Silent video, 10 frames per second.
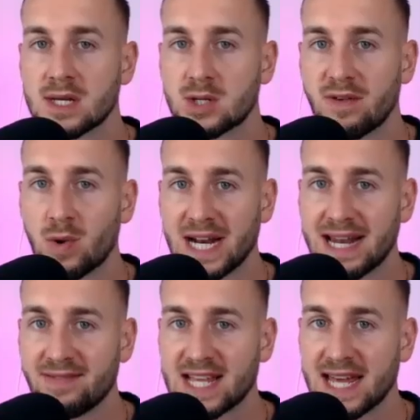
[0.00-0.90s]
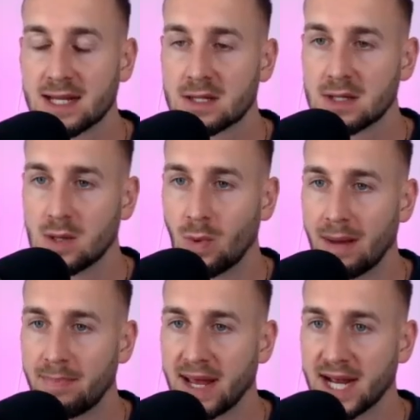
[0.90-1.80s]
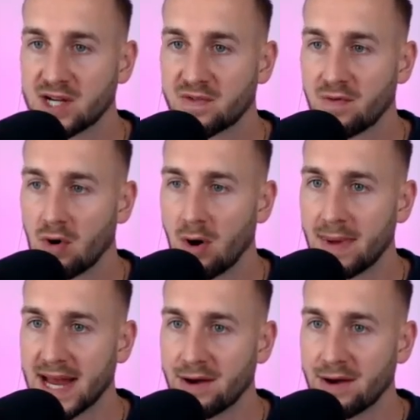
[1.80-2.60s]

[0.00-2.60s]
So I've quickly navigated to the web page from a